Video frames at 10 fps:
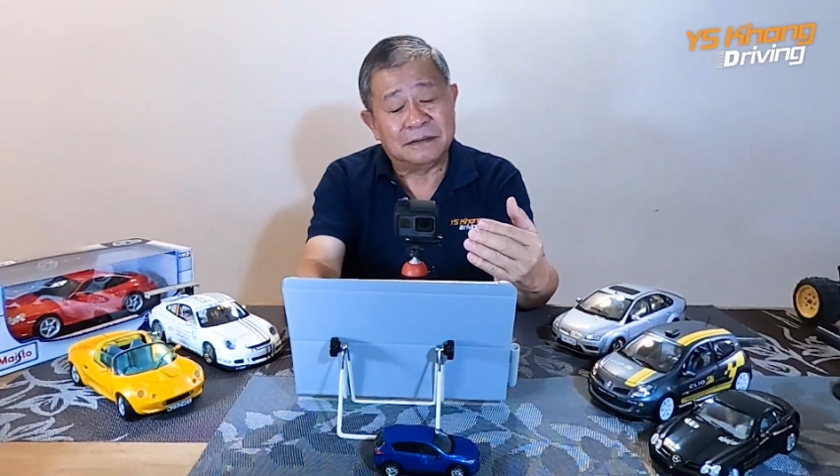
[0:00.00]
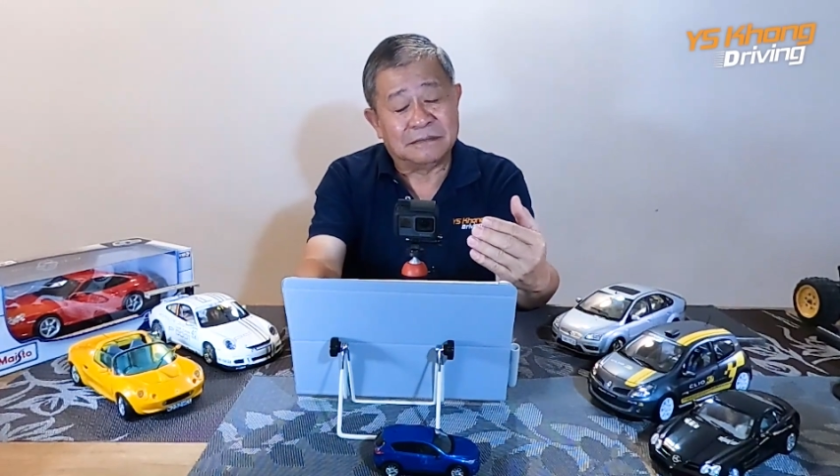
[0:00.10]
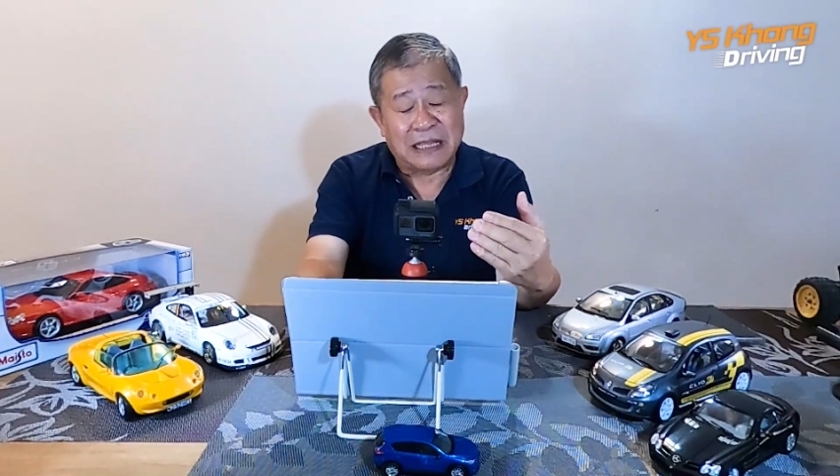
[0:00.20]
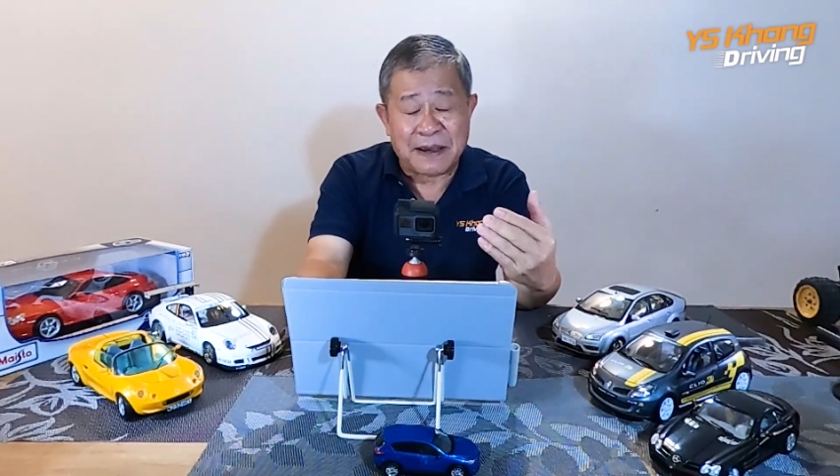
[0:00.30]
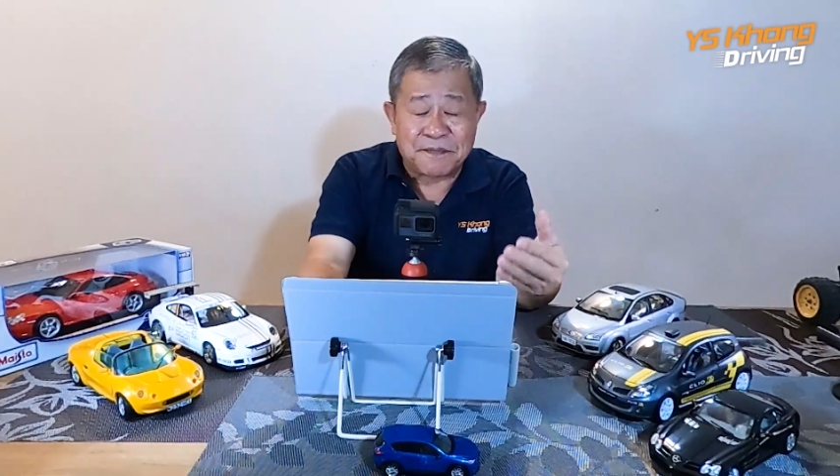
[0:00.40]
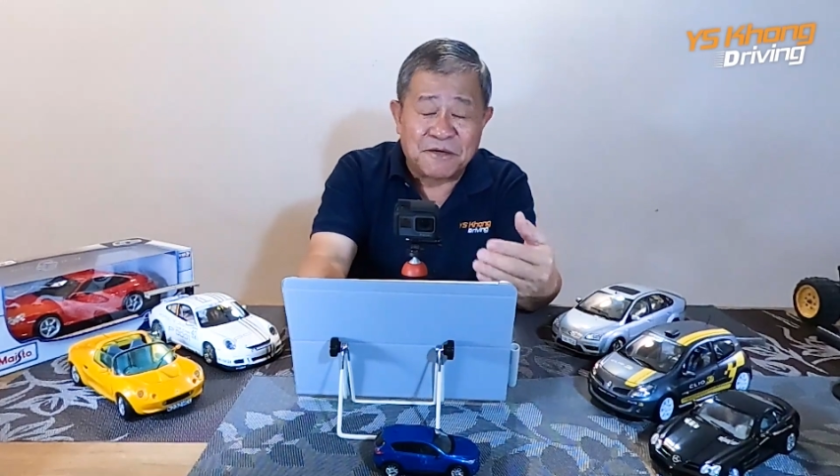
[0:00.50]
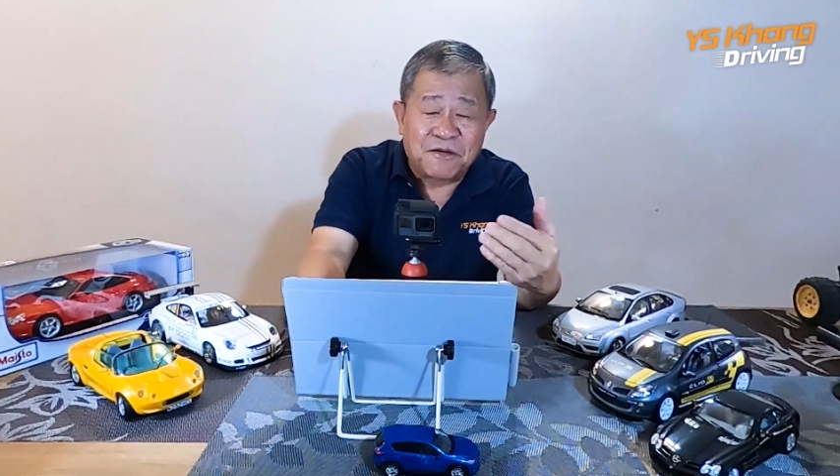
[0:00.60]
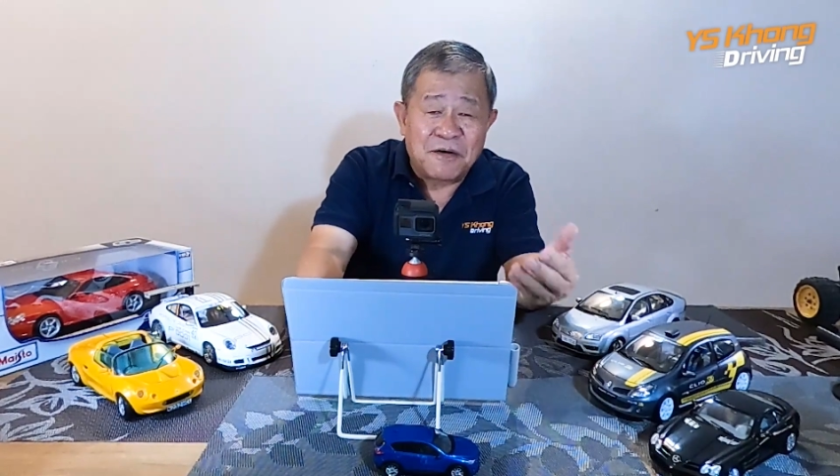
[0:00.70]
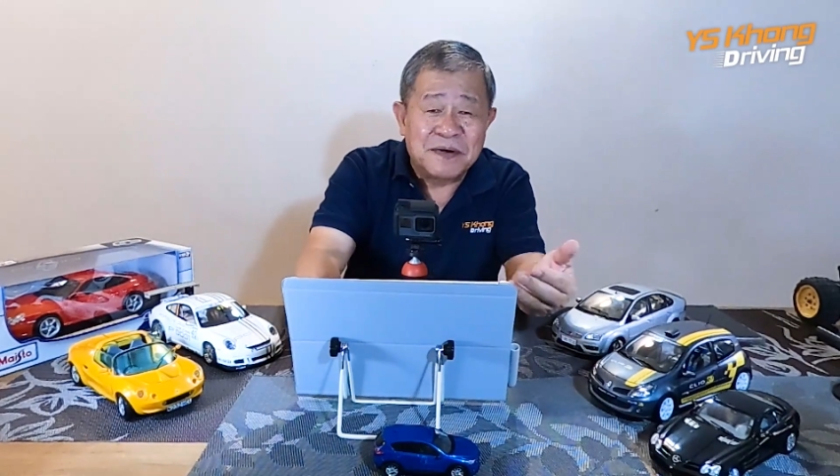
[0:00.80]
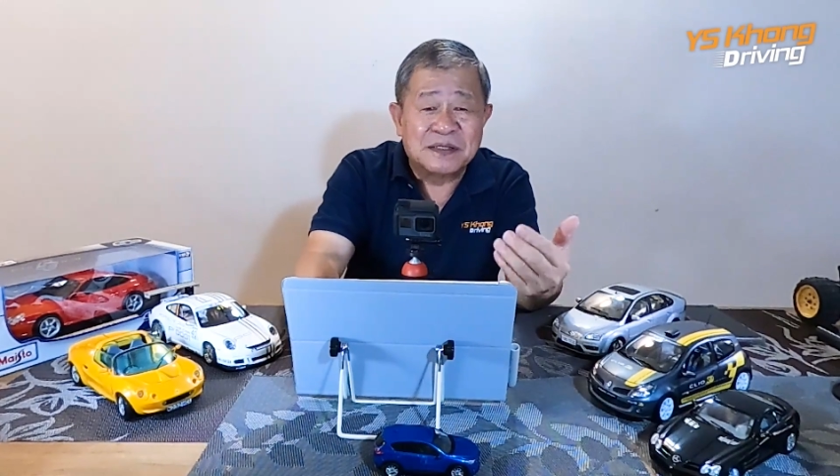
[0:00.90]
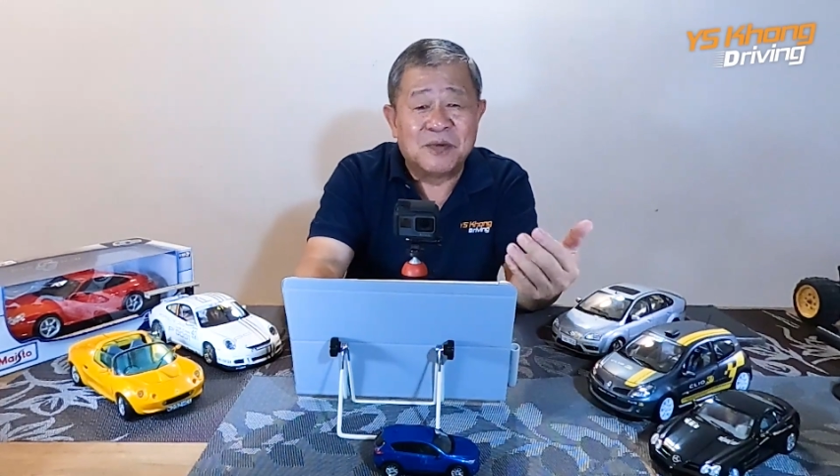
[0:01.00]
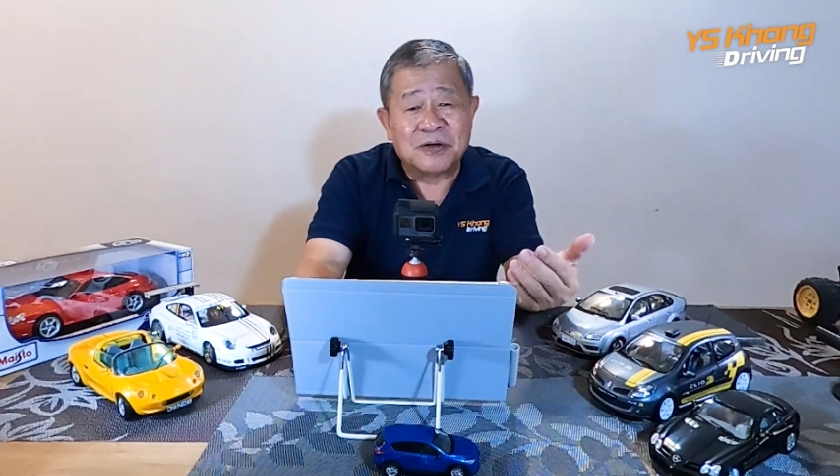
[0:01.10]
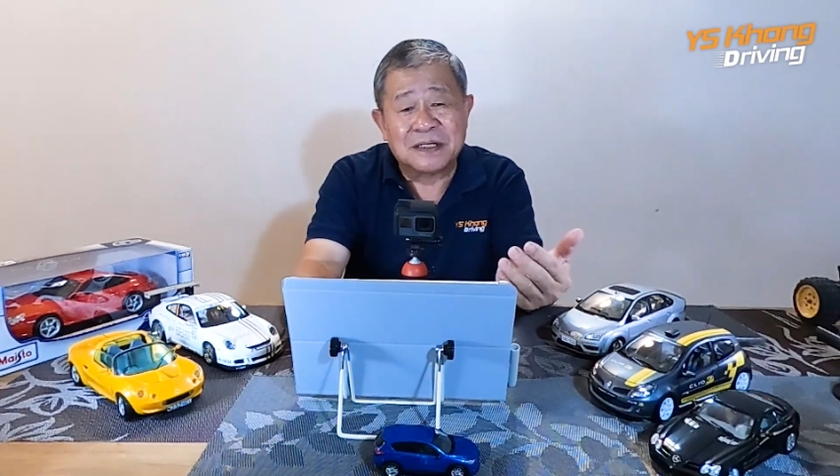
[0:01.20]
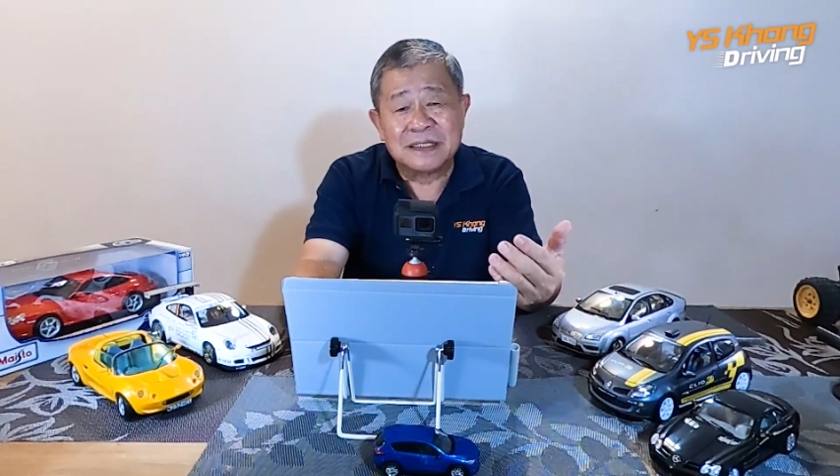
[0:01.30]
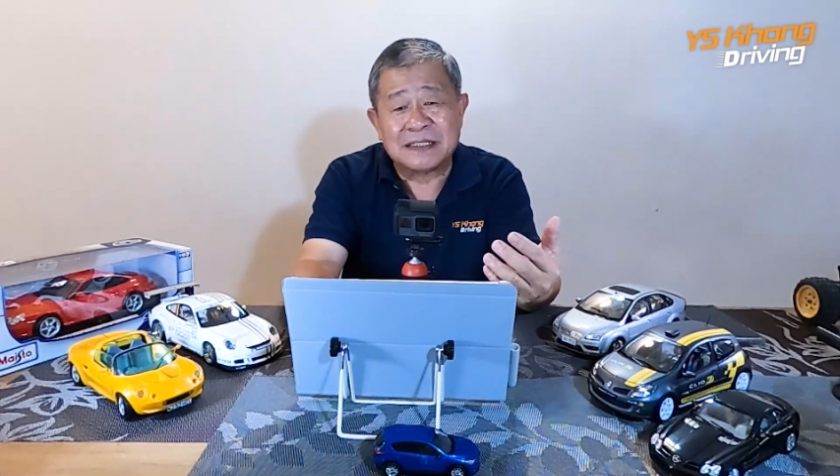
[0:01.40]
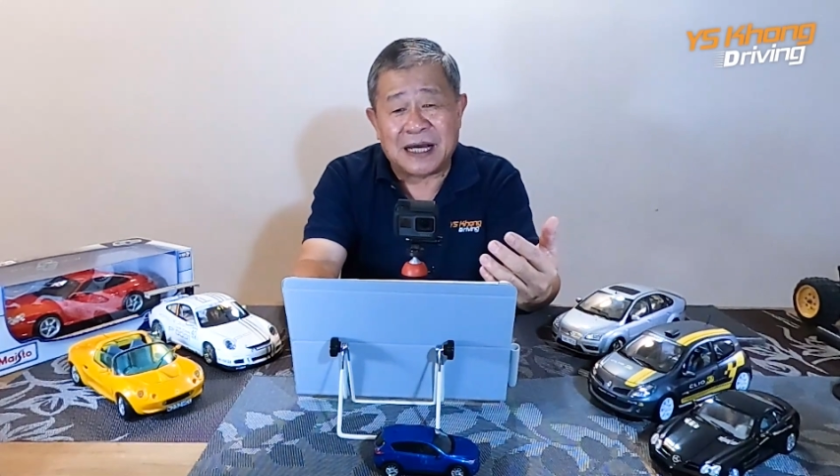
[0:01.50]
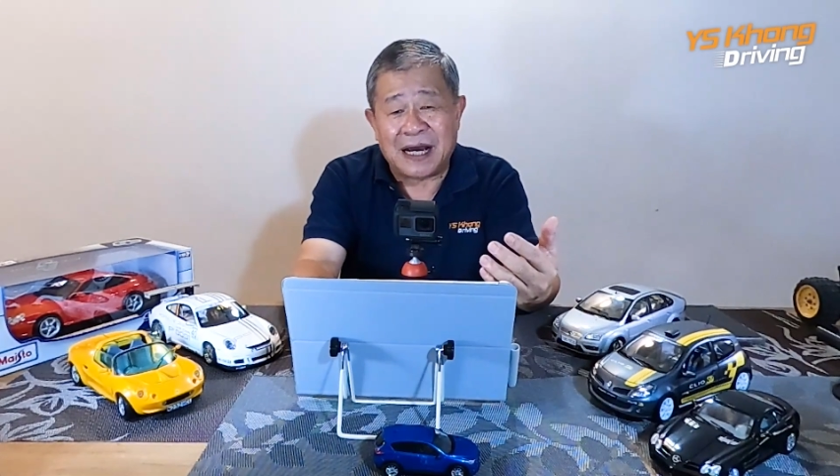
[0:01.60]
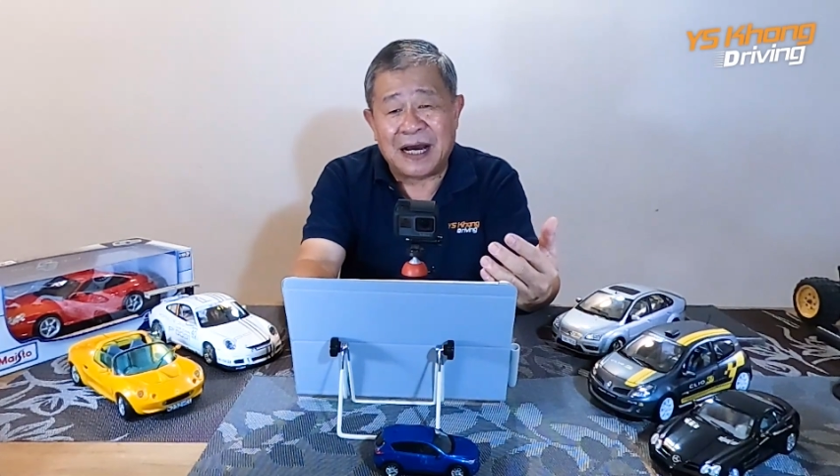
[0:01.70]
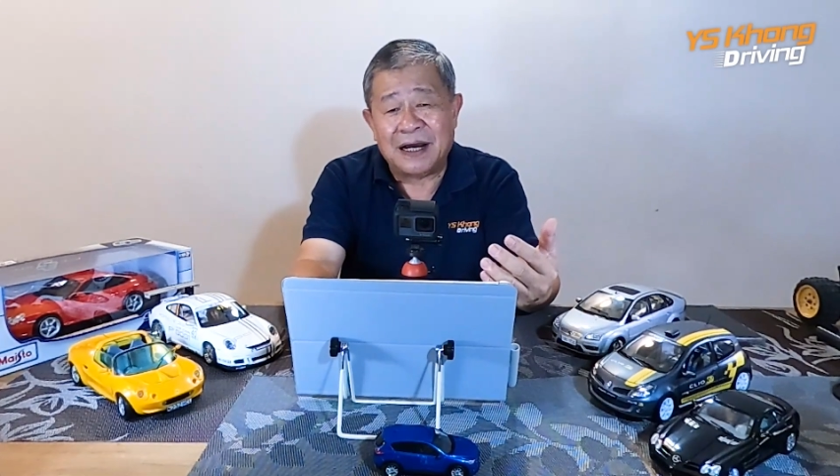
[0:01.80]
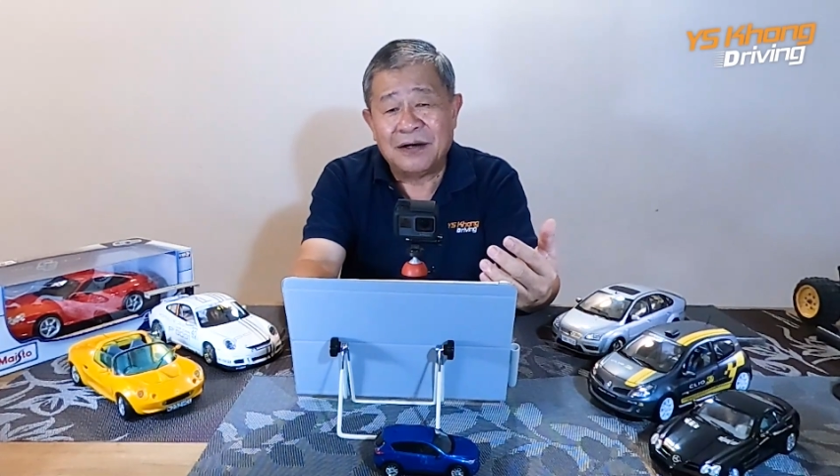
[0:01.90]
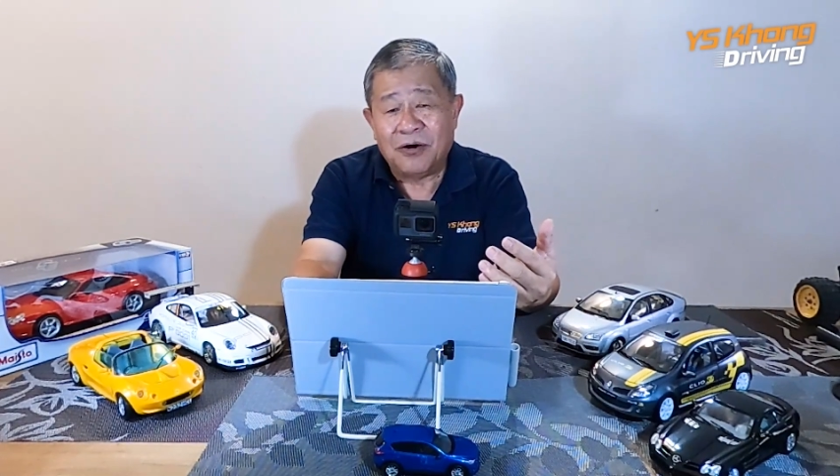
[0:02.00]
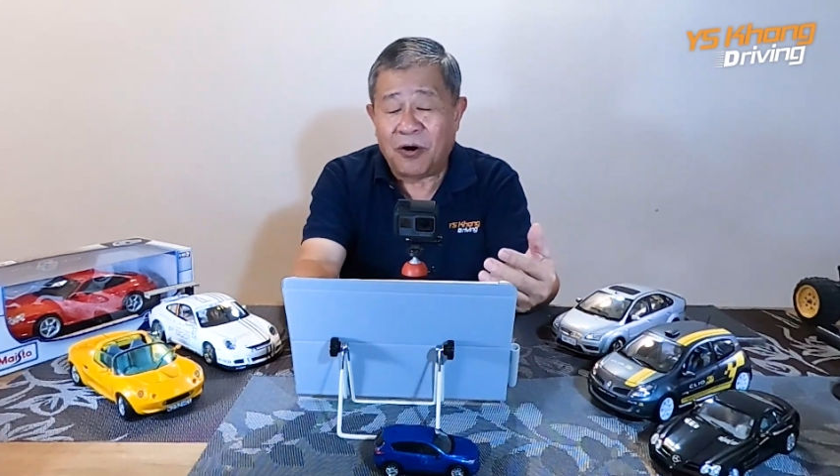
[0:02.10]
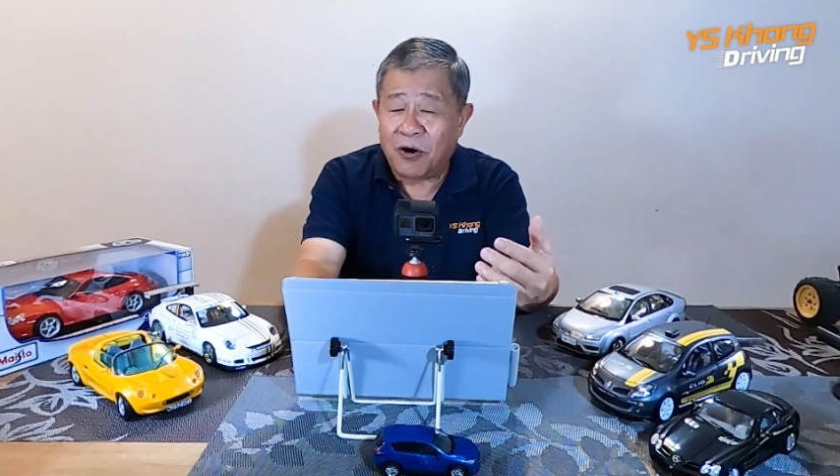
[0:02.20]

their performance models are